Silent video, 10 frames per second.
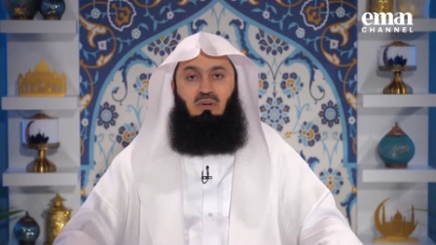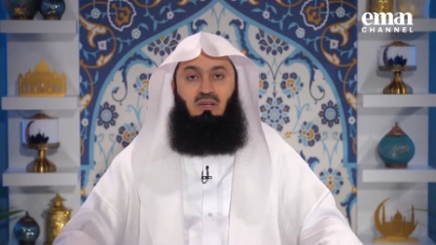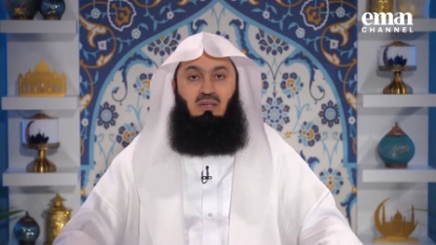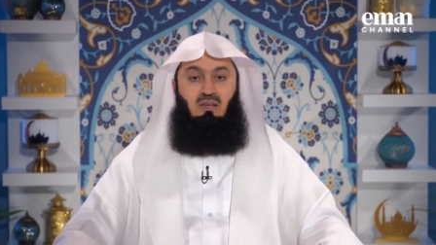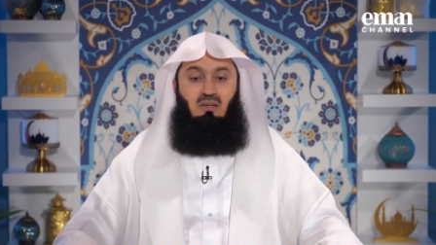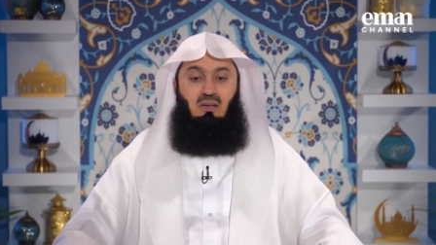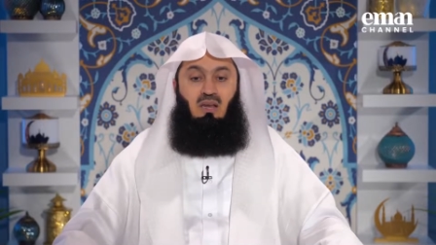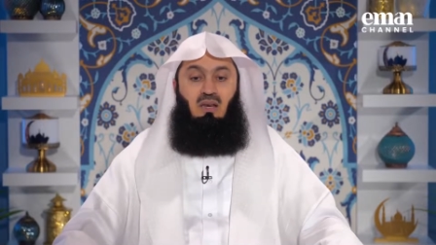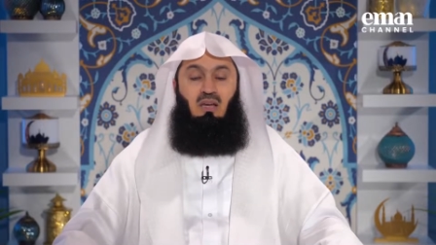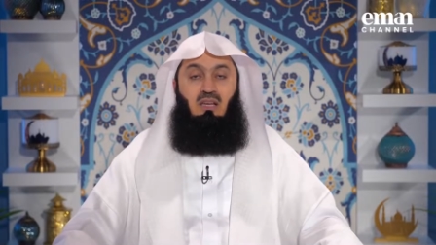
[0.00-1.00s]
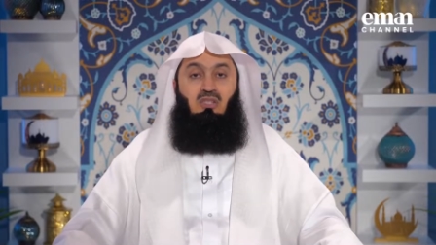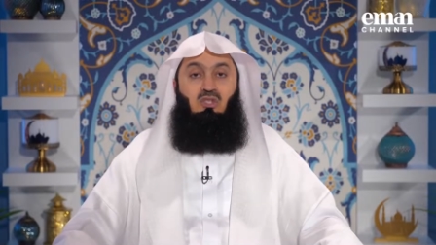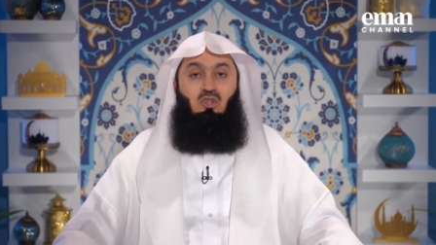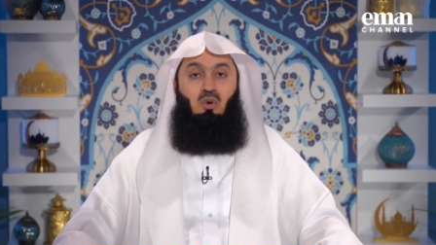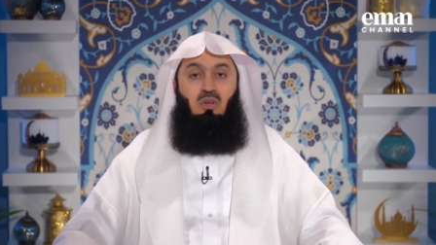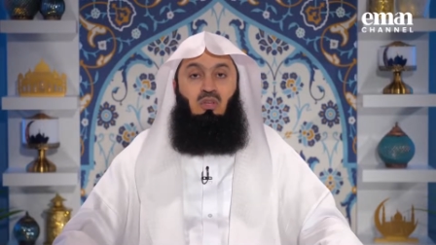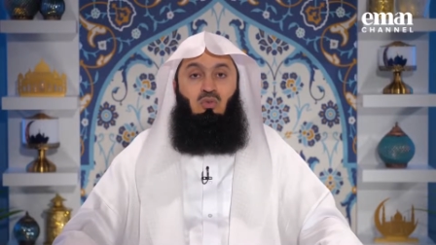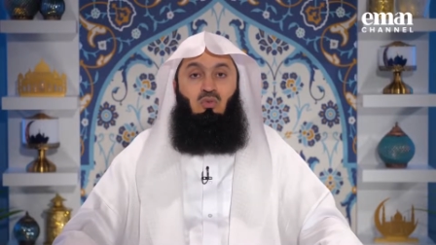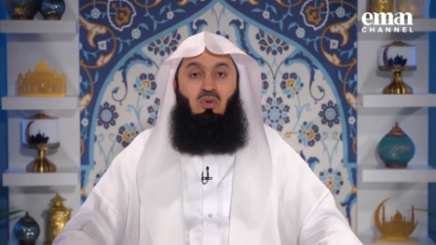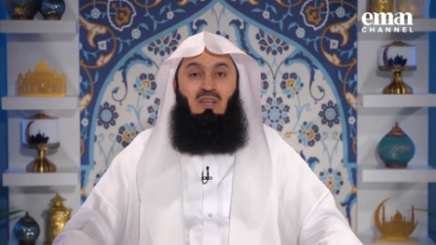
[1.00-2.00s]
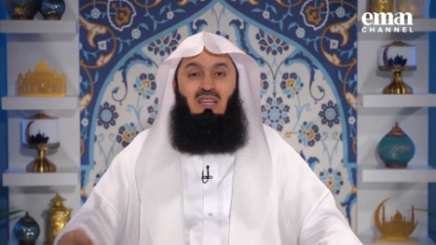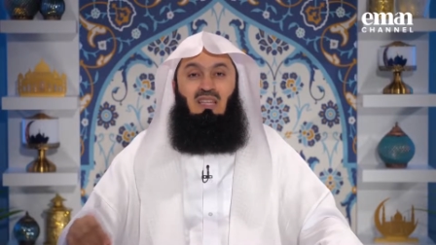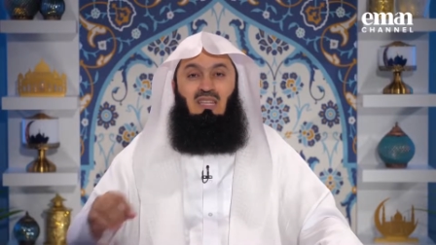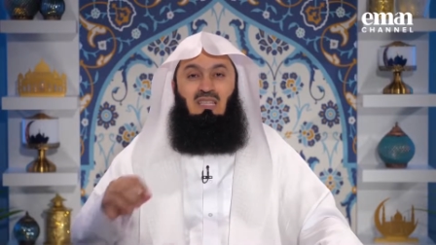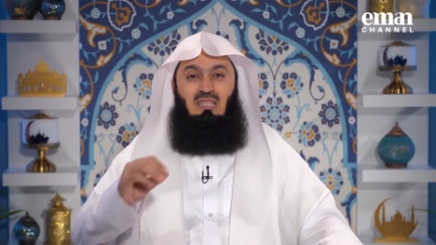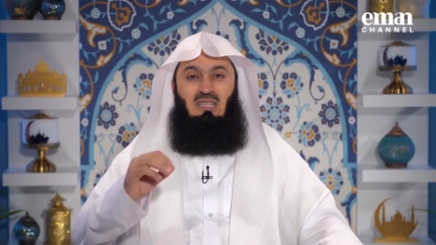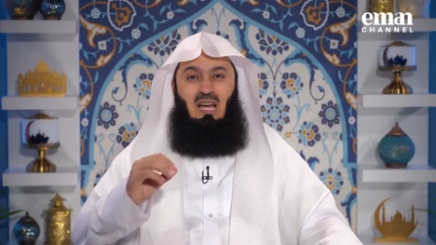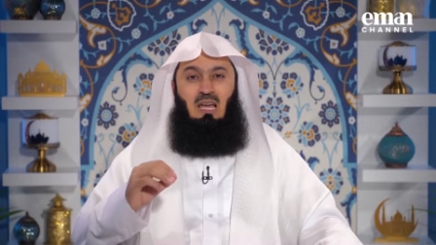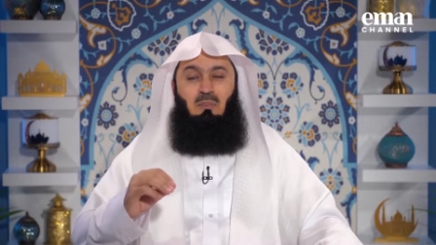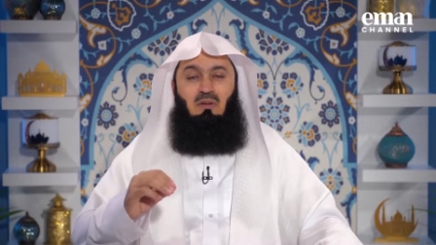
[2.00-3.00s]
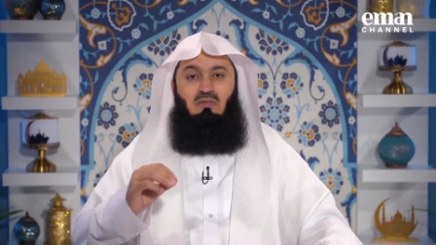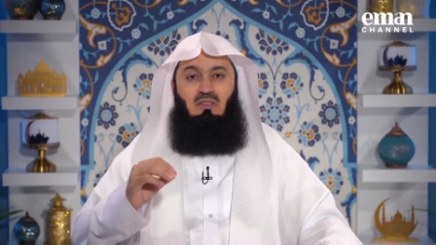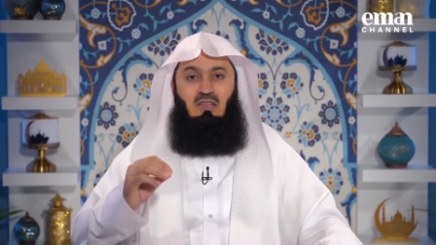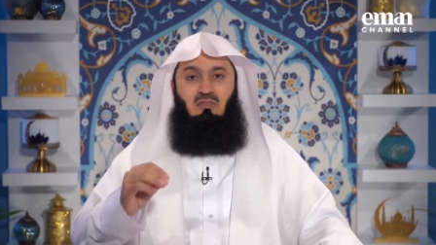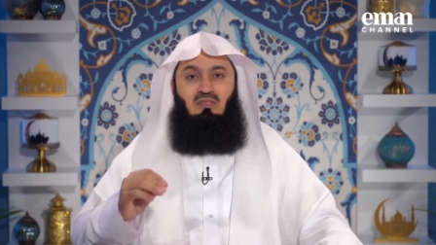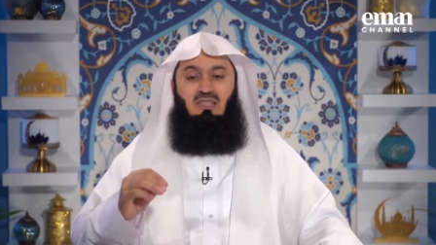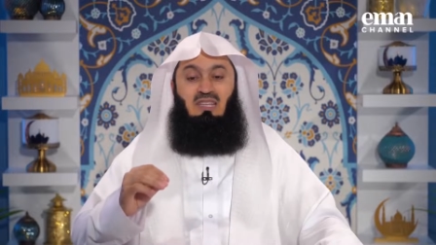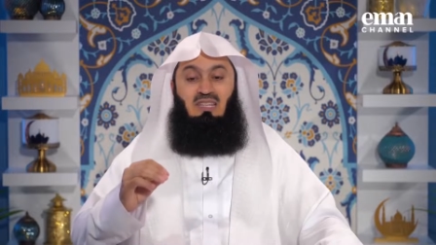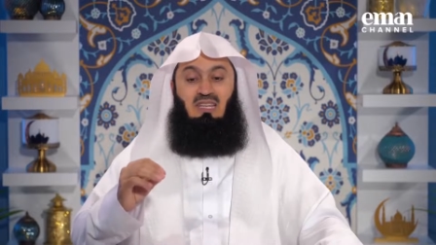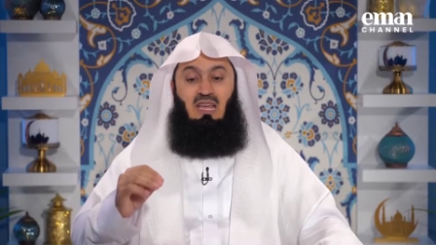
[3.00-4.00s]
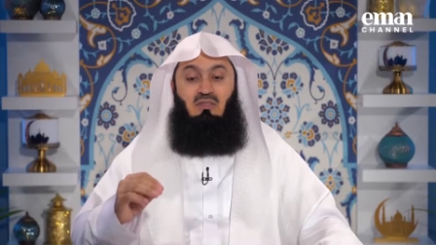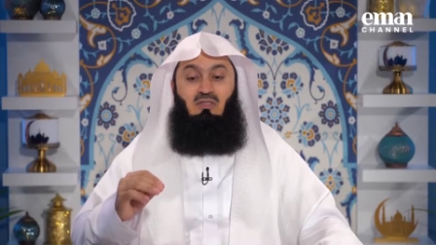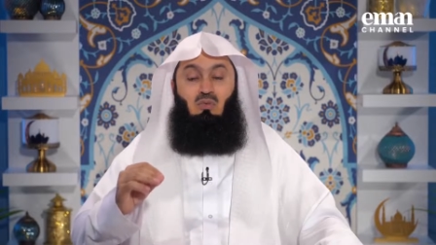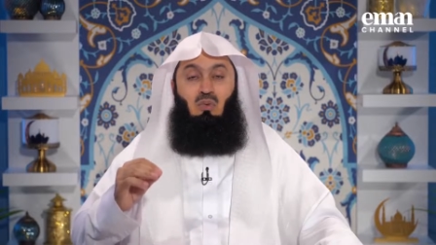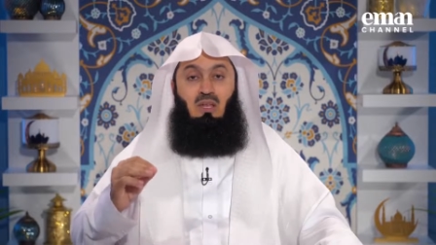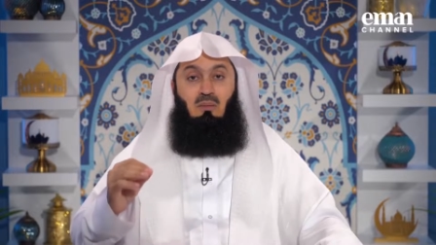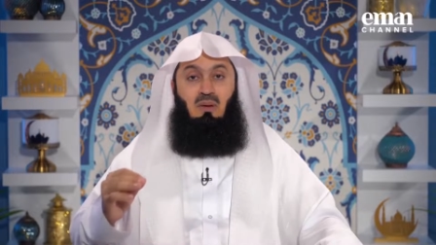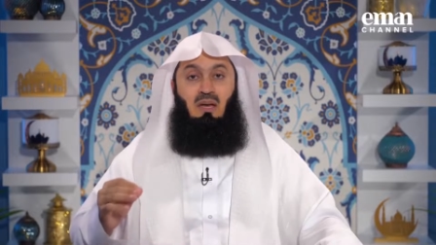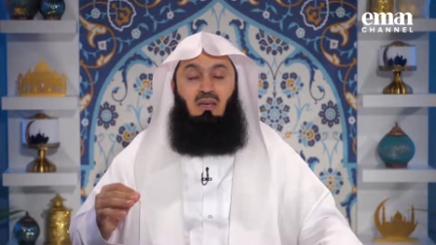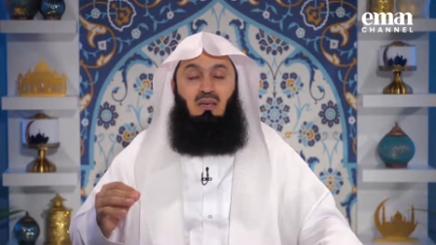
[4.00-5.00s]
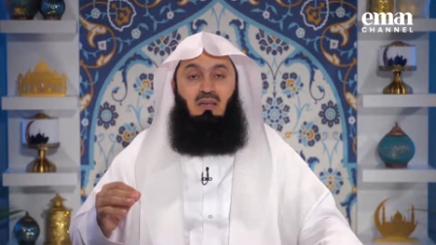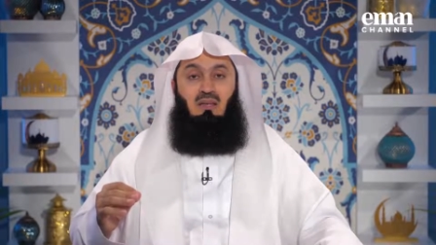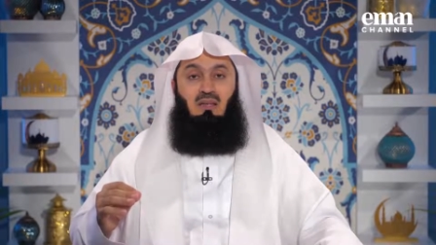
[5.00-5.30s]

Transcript: but here Allah is showing you the type of gift he gave Suleiman,